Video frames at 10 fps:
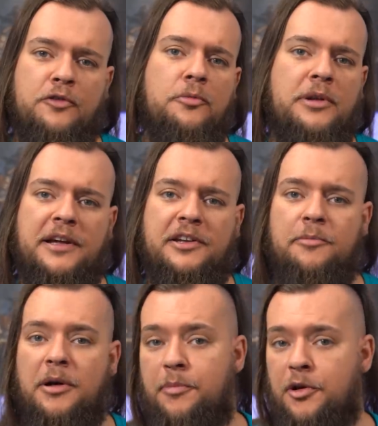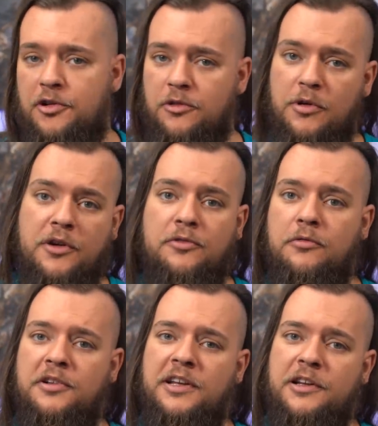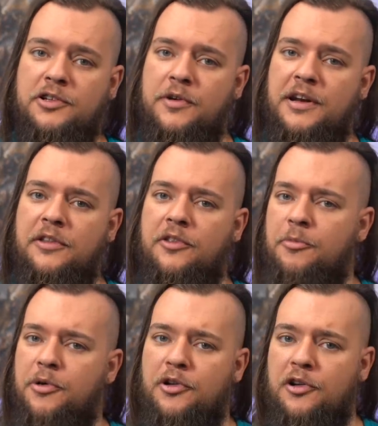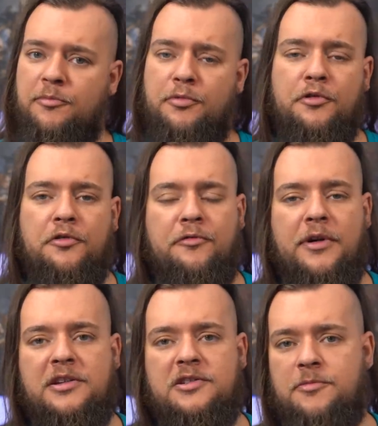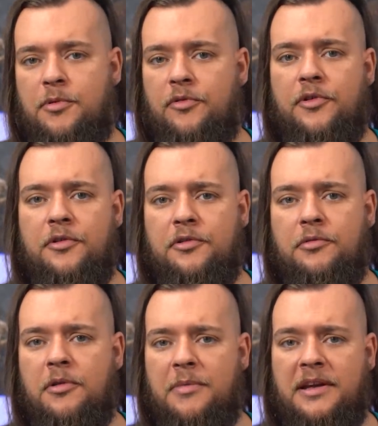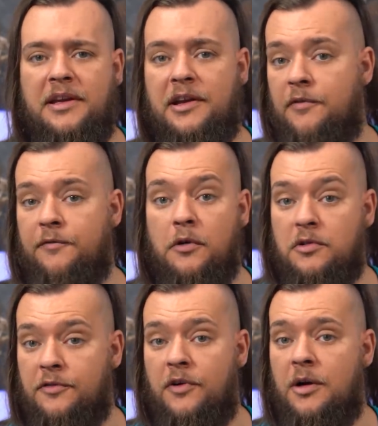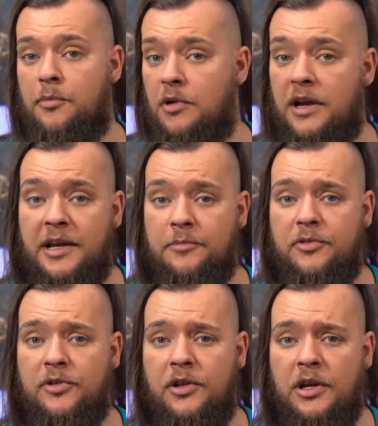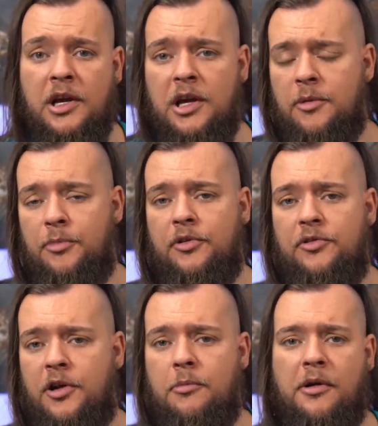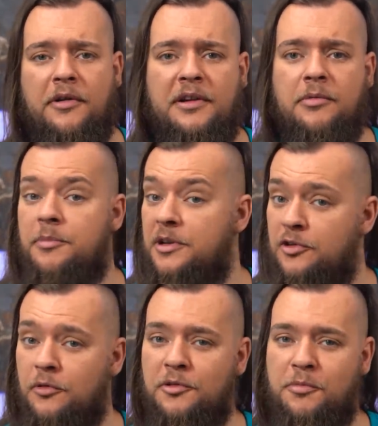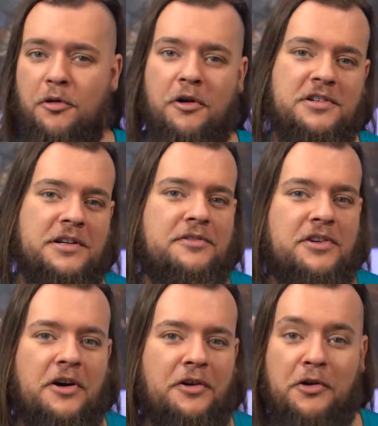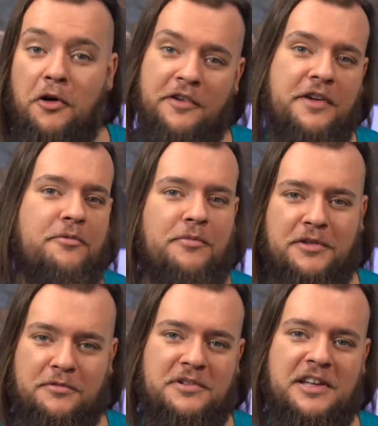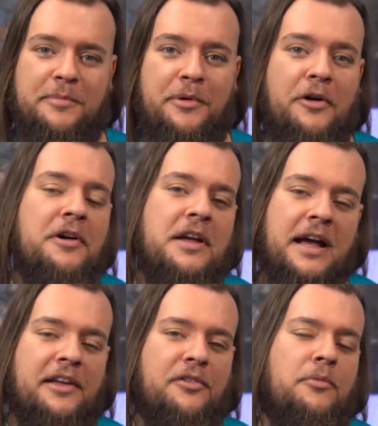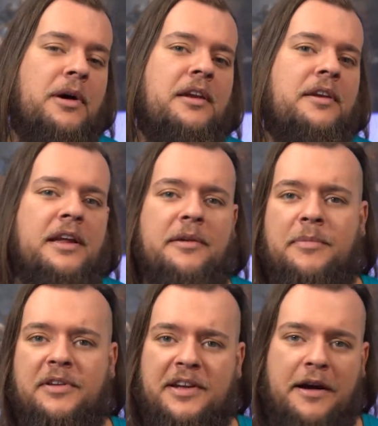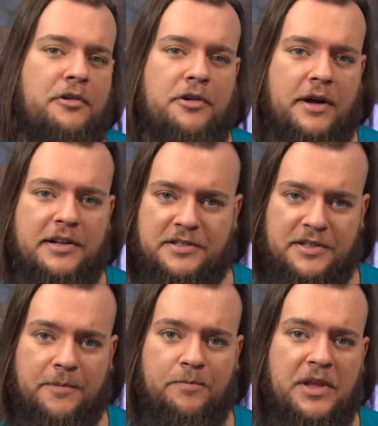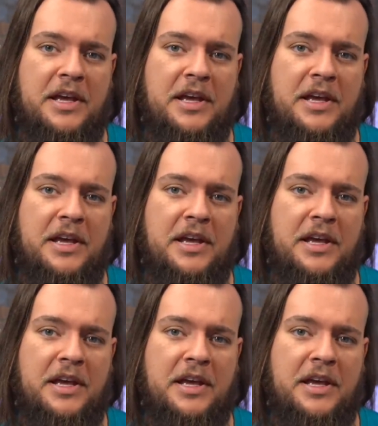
formulated by Bertrand Russell to illustrate that the burden of proof rests upon those who are making unfalsifiable claims. But don't worry, we'll be sure to pour ourselves a hard coffee from Russell's teapot as and when Nate mischaracterizes it.